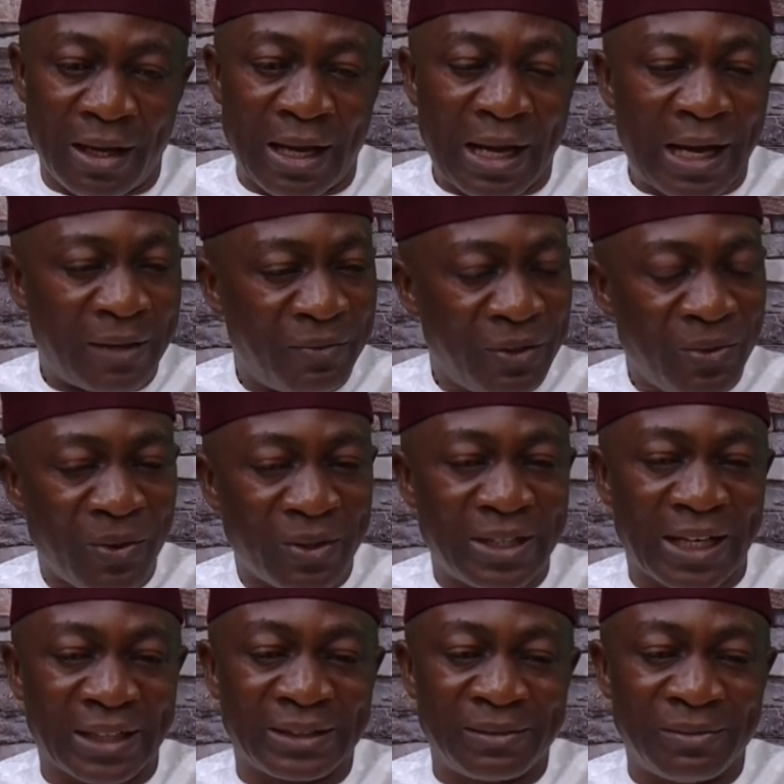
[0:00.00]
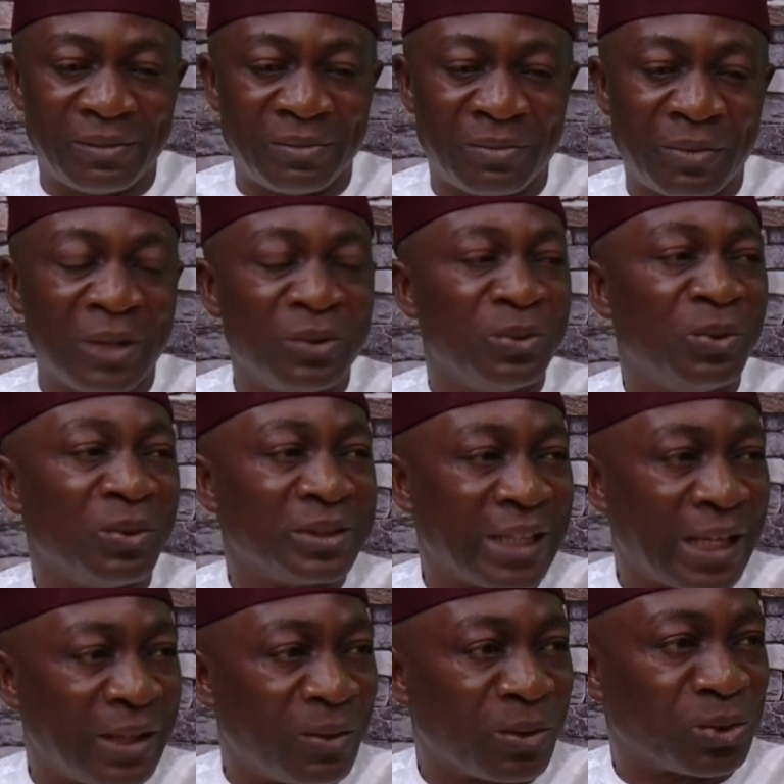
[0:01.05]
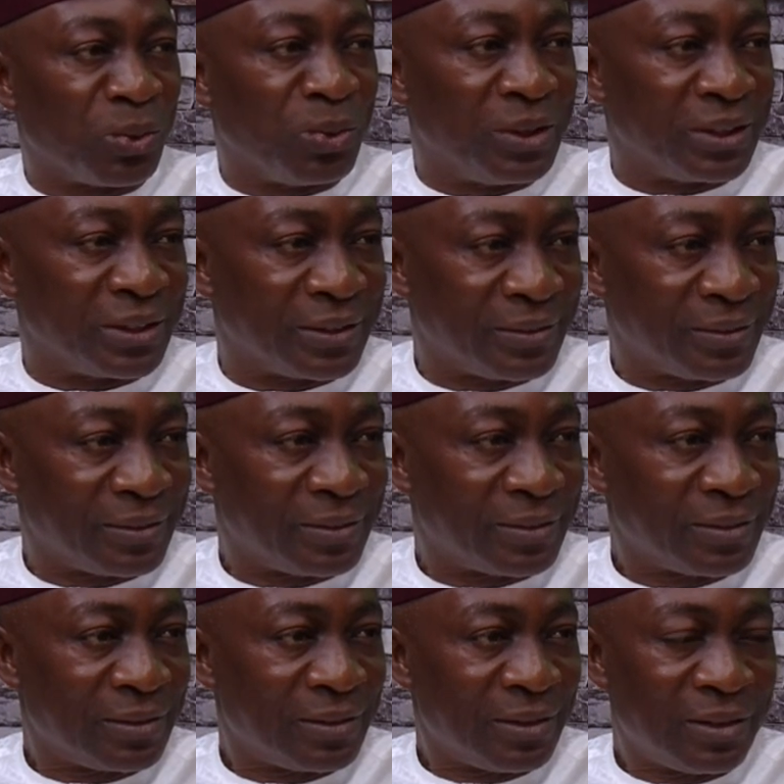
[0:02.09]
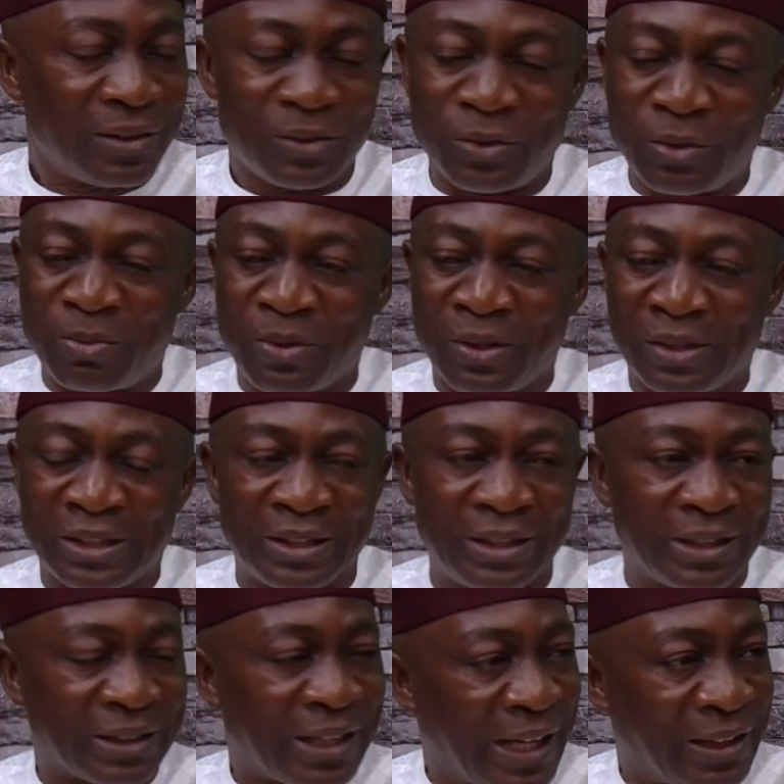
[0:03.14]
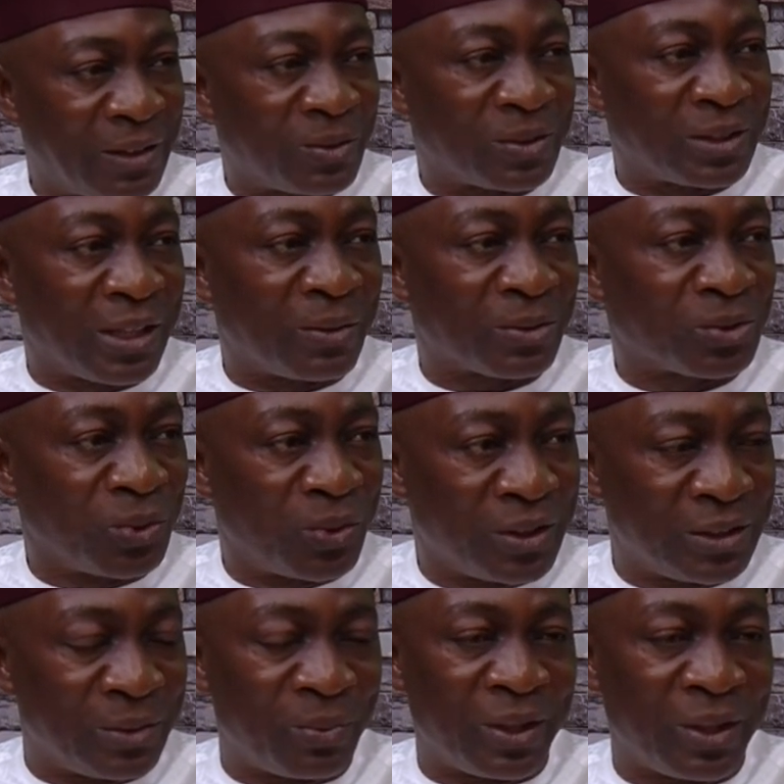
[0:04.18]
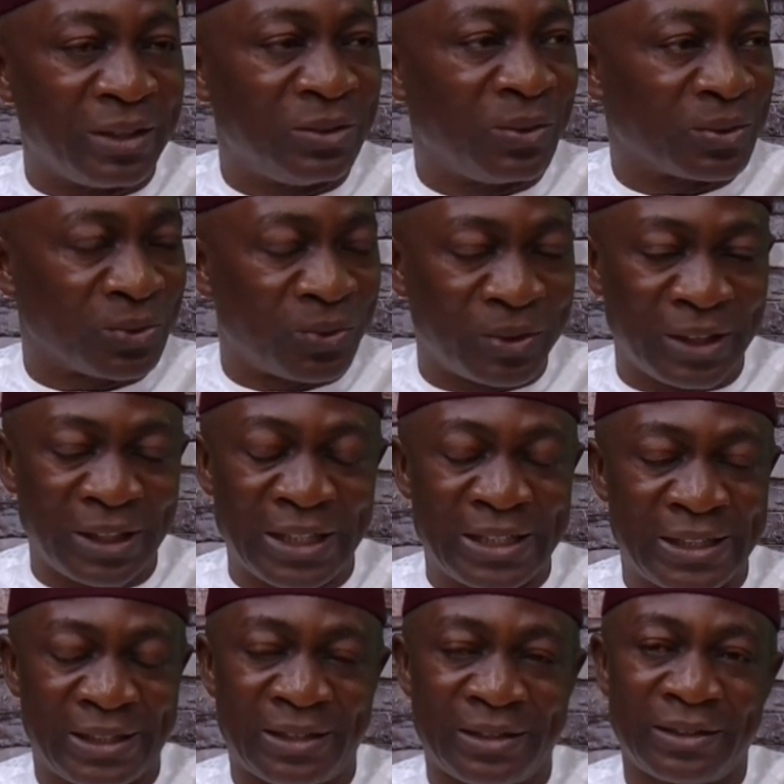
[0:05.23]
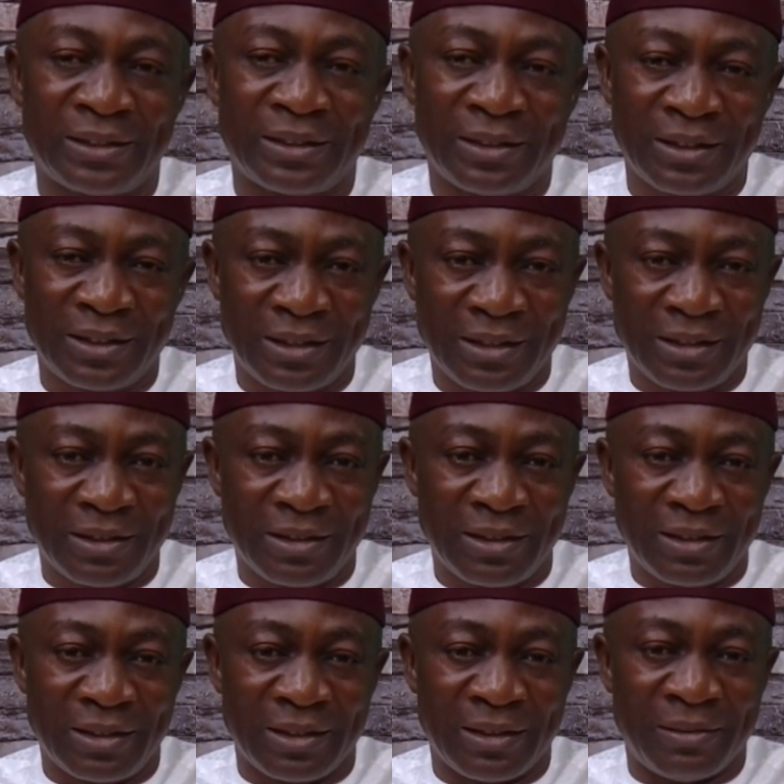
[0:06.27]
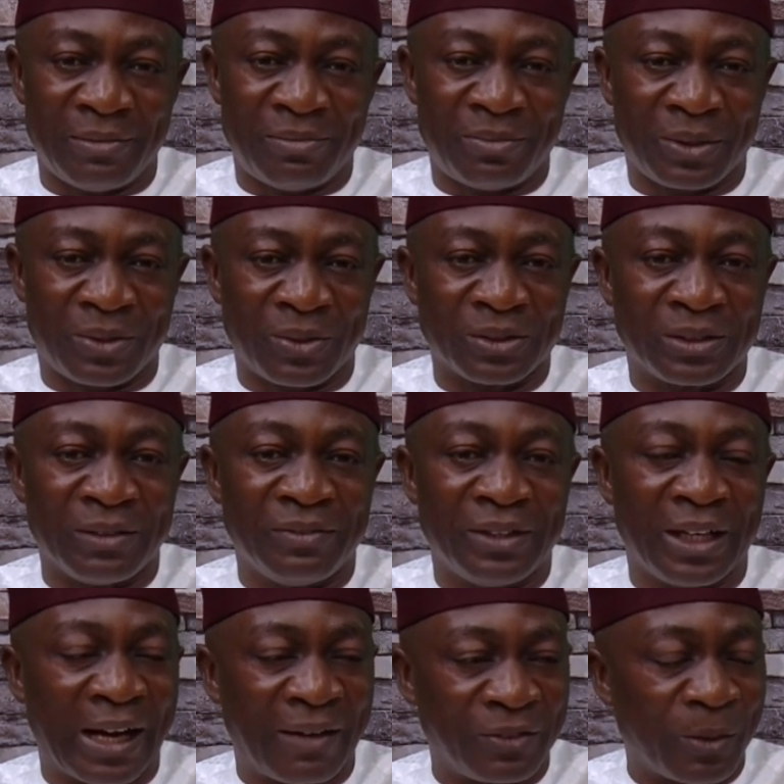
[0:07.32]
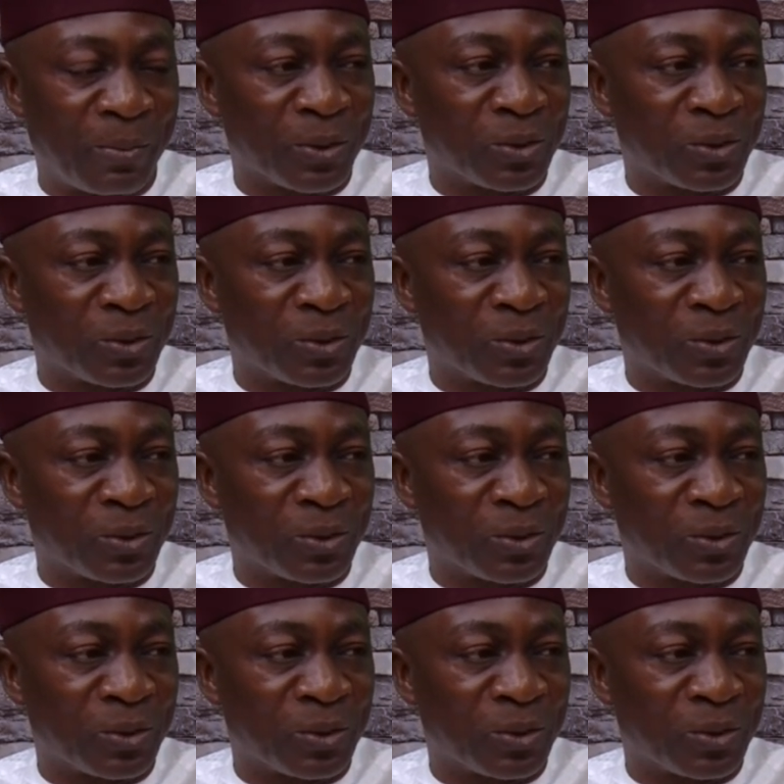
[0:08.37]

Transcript: And we know that when you don't tell your story, nobody is likely to tell your story the way your story is. Because if they have the